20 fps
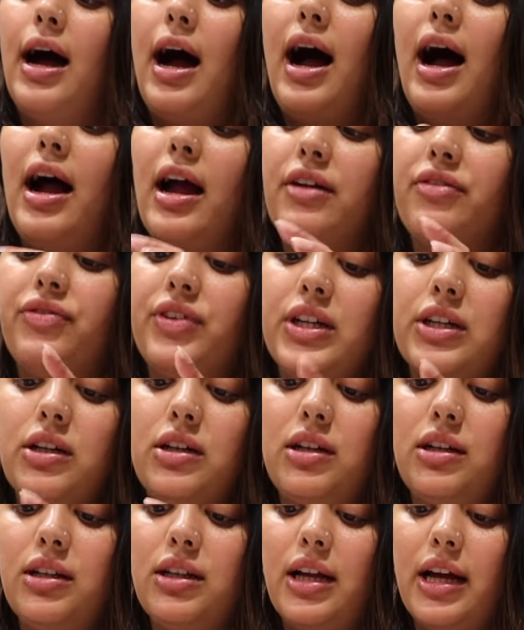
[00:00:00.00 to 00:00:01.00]
I
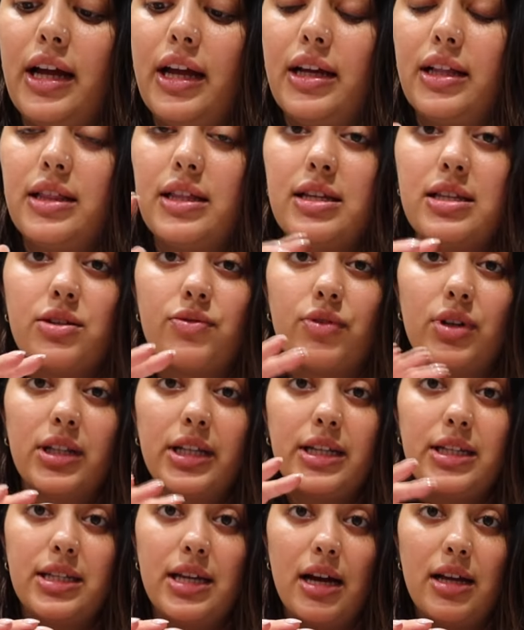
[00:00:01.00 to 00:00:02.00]
feel like this
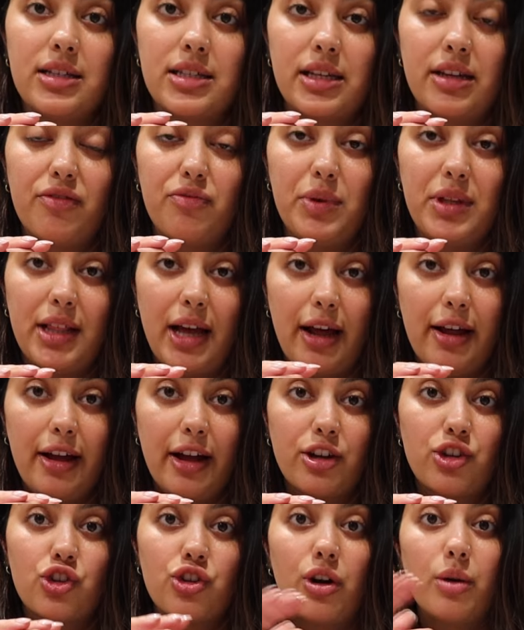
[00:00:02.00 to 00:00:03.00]
really does give me that
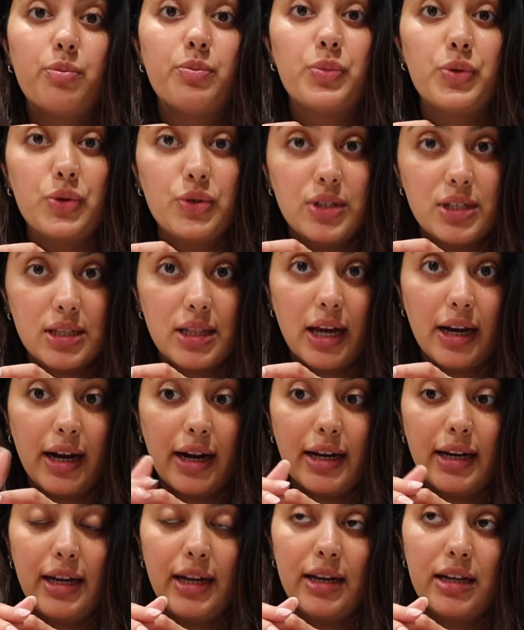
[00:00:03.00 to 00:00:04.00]
extra boost
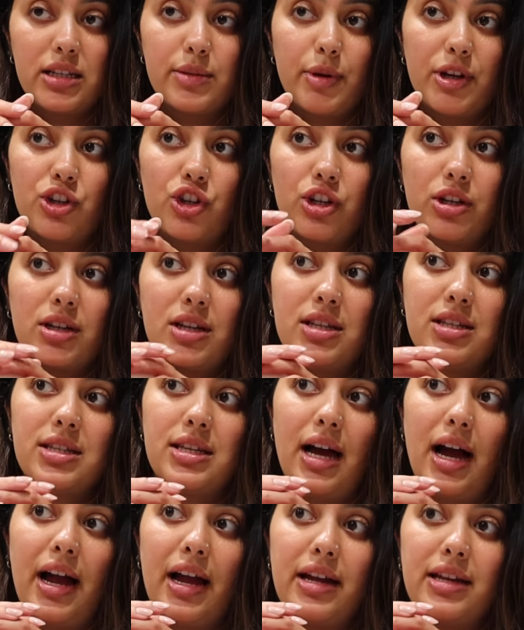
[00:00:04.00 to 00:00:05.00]
that I need, especially
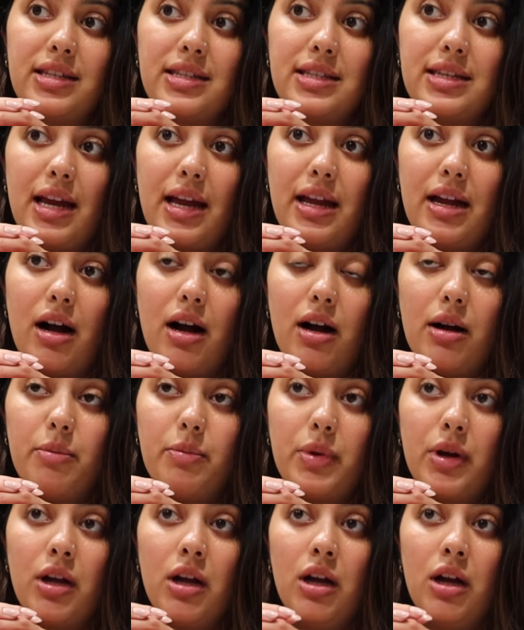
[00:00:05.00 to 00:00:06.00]
because I stay up